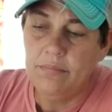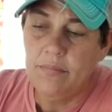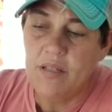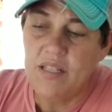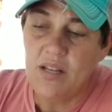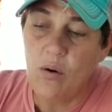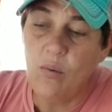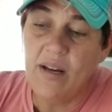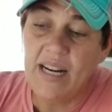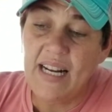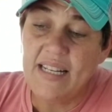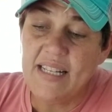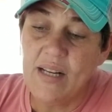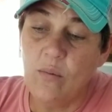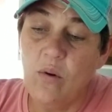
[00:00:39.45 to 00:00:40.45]
So what I
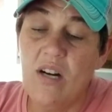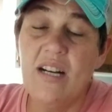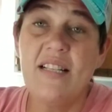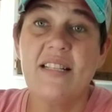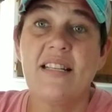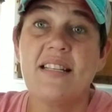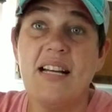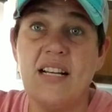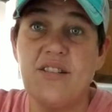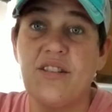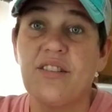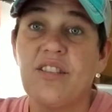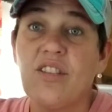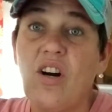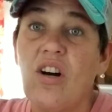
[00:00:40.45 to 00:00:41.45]
did was, is I
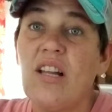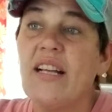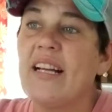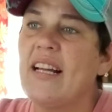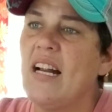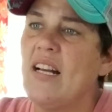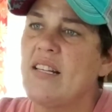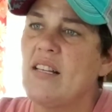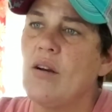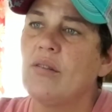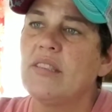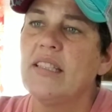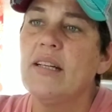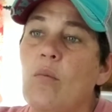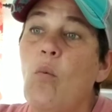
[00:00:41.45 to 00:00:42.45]
took the garlic and I
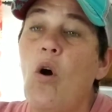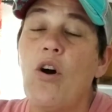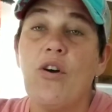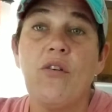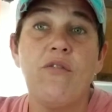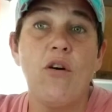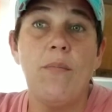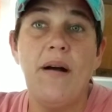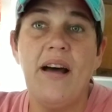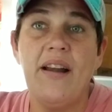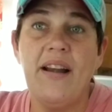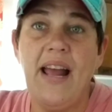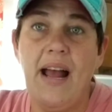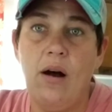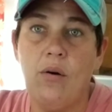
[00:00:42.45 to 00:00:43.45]
soaked it in water for about
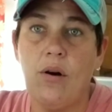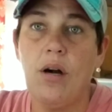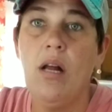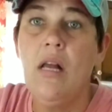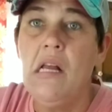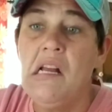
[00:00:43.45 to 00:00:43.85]
an hour